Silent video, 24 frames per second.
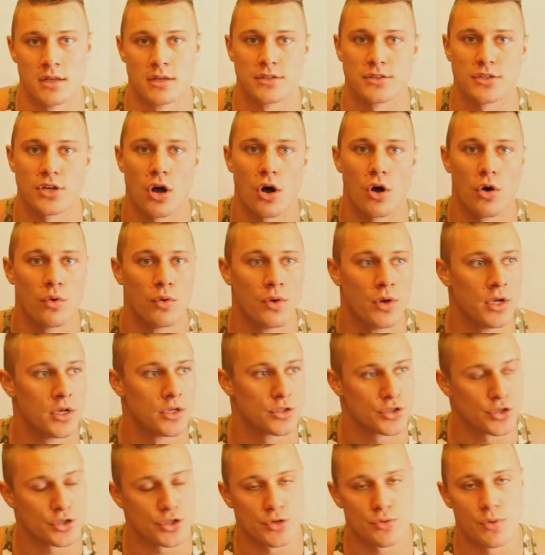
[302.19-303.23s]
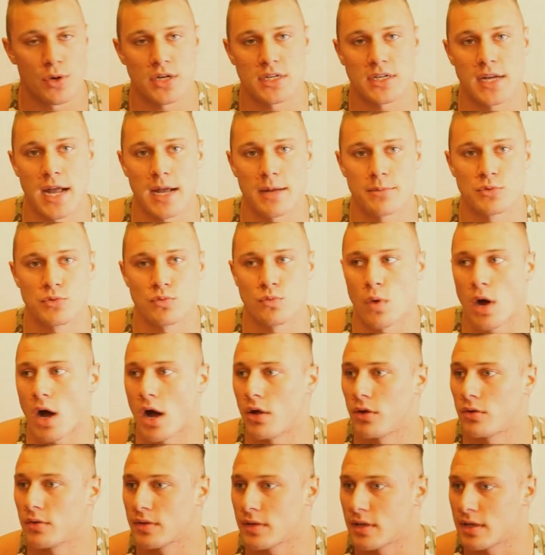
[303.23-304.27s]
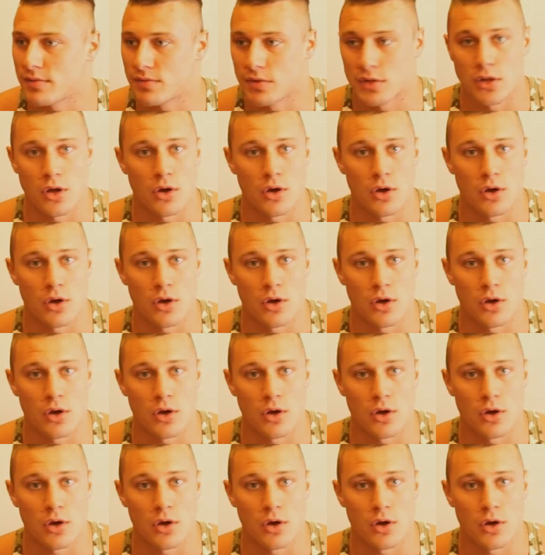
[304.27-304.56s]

So should you work abs even